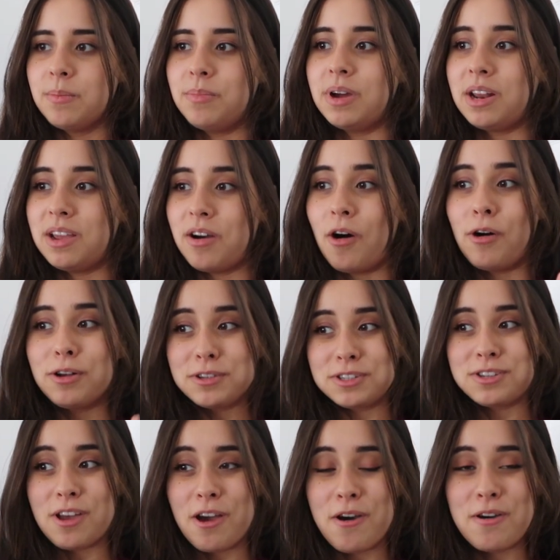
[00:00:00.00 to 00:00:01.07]
but
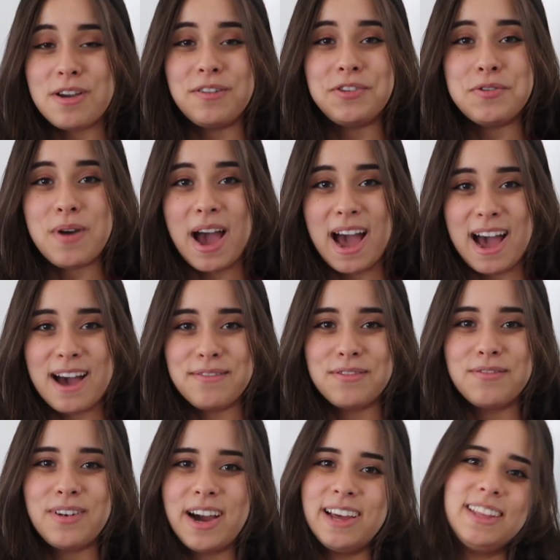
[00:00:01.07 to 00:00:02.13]
also if you have a
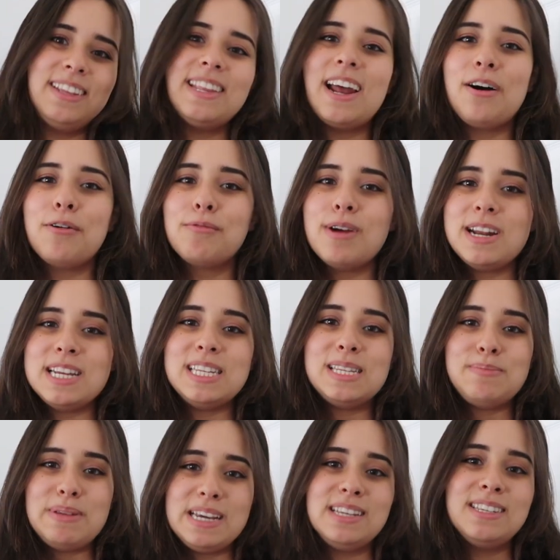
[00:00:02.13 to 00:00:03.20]
violin that already
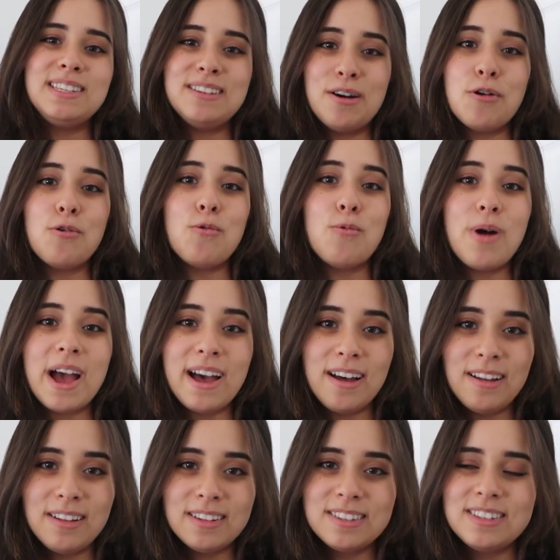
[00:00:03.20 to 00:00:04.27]
speaks so
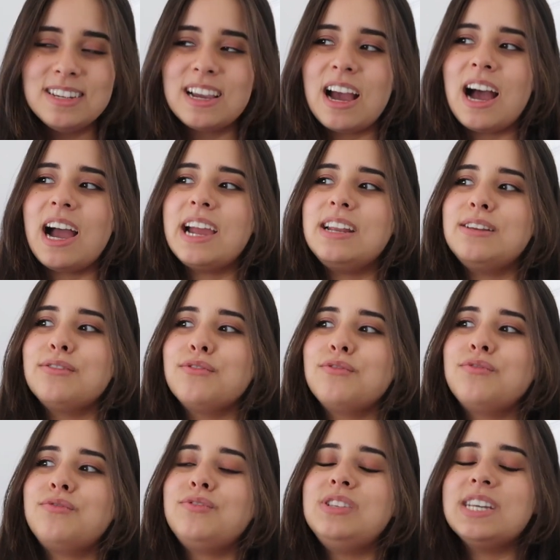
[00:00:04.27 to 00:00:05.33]
well, to kind
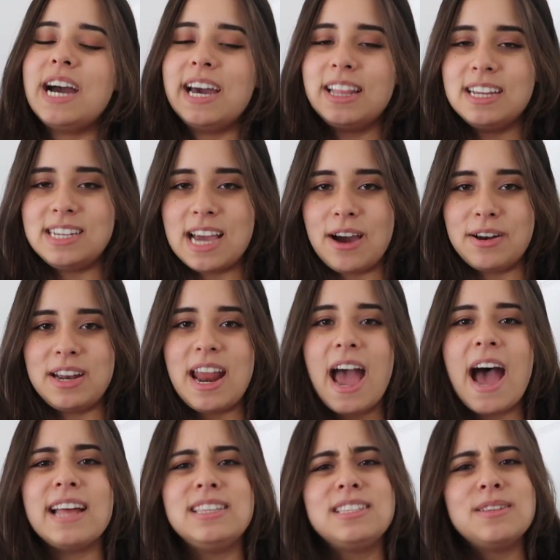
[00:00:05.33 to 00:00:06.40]
of dial it down and
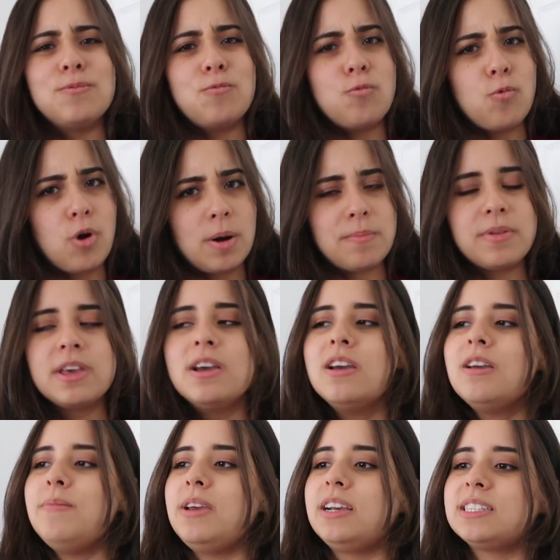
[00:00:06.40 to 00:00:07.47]
add some warmth,
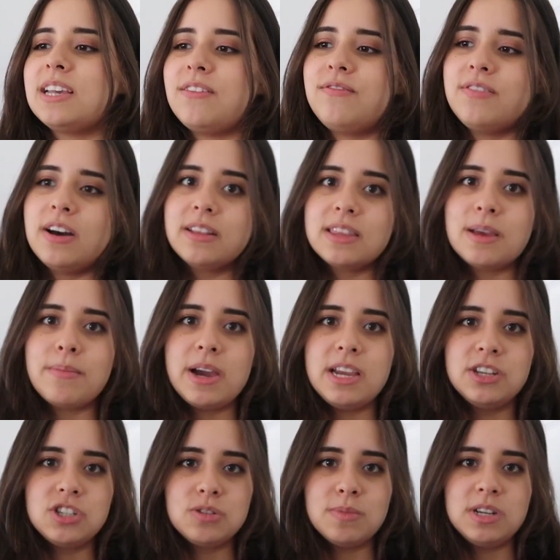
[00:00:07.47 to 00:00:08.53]
because I felt that my
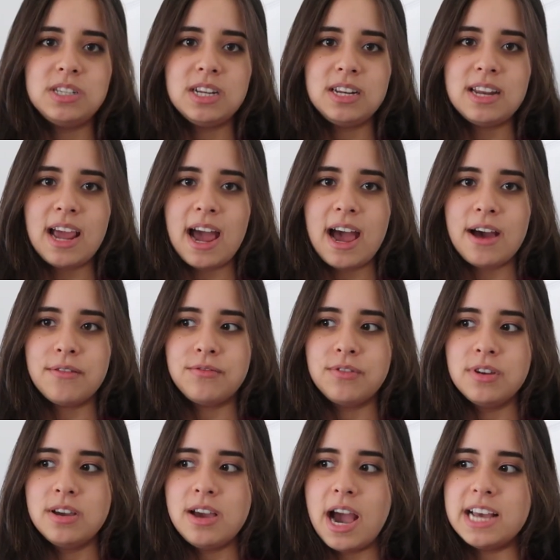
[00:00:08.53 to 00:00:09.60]
instrument didn't have
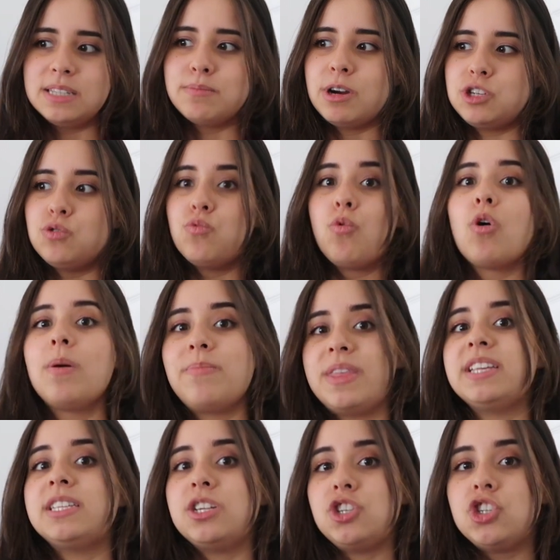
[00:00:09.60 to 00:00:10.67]
as much warmth
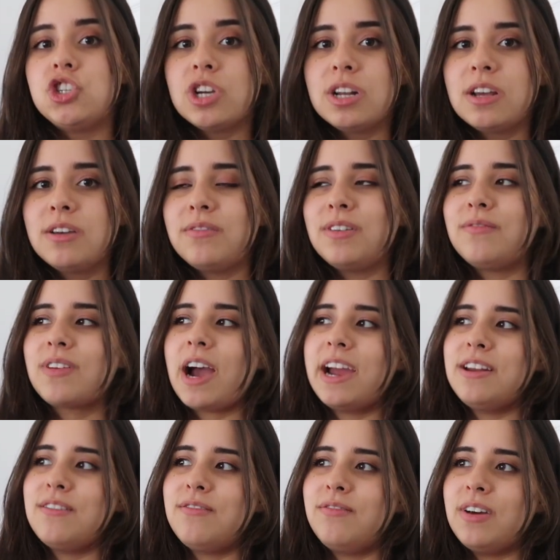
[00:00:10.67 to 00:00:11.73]
as it should have. It
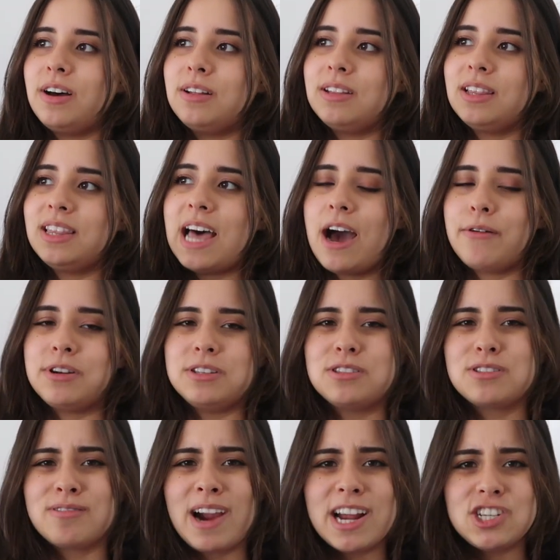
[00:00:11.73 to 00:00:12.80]
kind of felt loud and
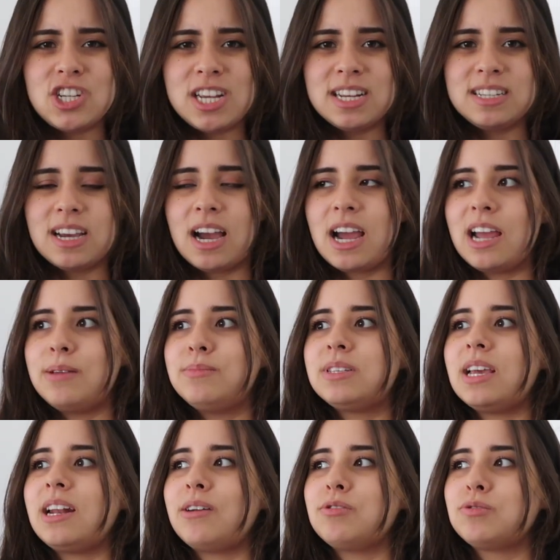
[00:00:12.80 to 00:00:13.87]
scratchy at times,
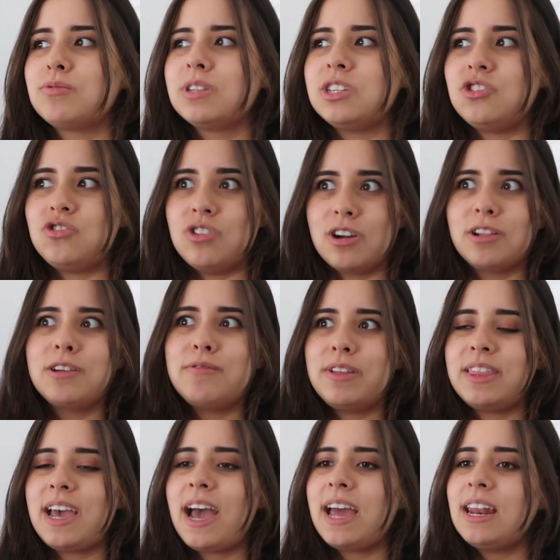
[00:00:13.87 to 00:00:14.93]
and I was really struggling
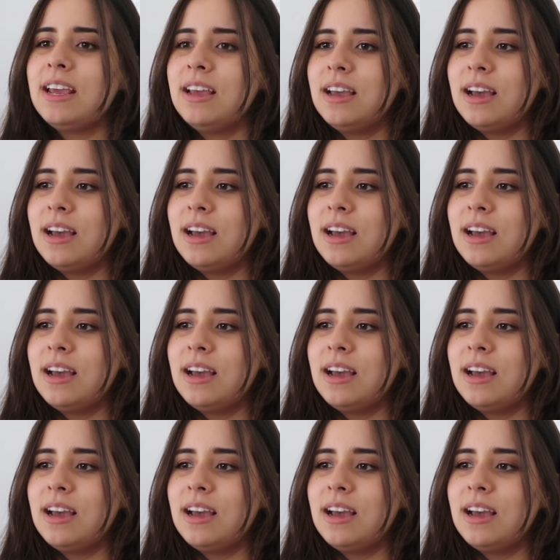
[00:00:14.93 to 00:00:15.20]
with that.